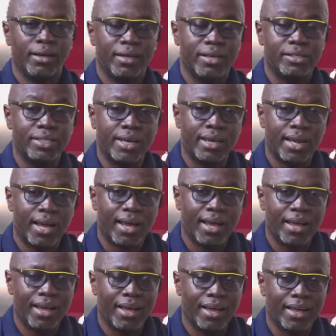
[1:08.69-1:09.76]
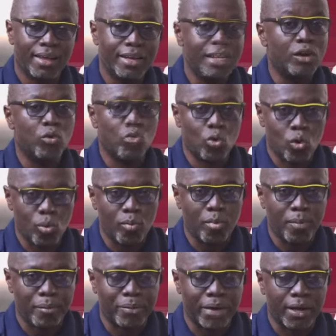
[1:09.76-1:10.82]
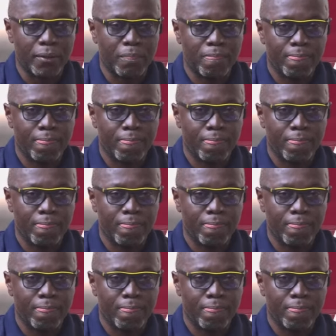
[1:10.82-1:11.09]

and share that any Hong Kong or papa.